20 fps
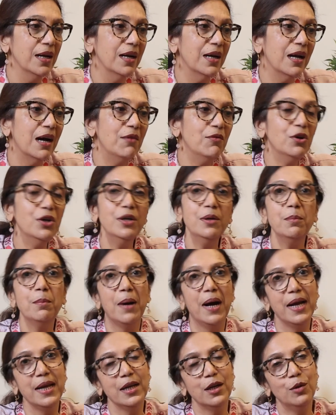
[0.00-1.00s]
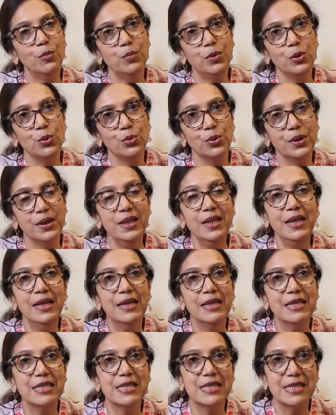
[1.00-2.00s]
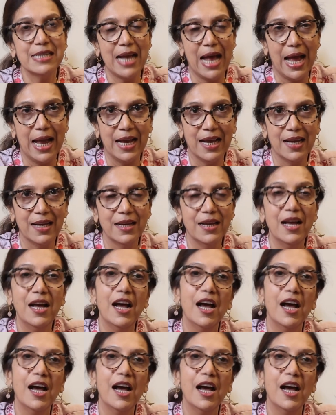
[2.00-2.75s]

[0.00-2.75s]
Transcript: covered by a pleural sac.